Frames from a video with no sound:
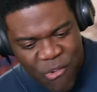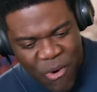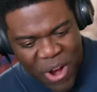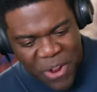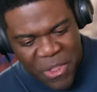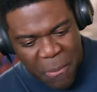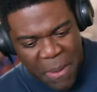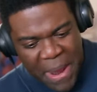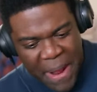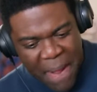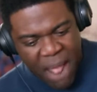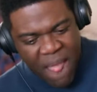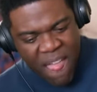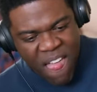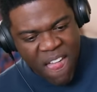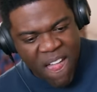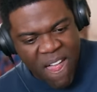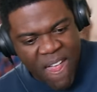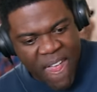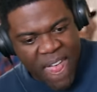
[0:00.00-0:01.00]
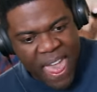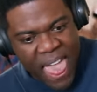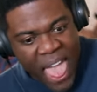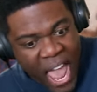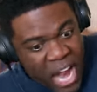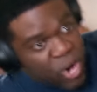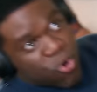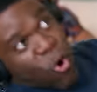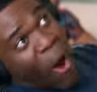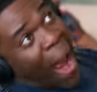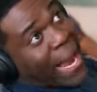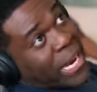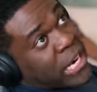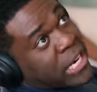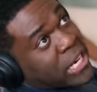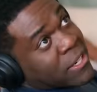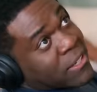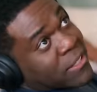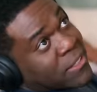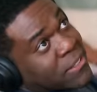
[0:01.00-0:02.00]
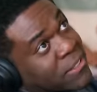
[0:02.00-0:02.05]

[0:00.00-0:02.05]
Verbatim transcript: Around the beat. Quack!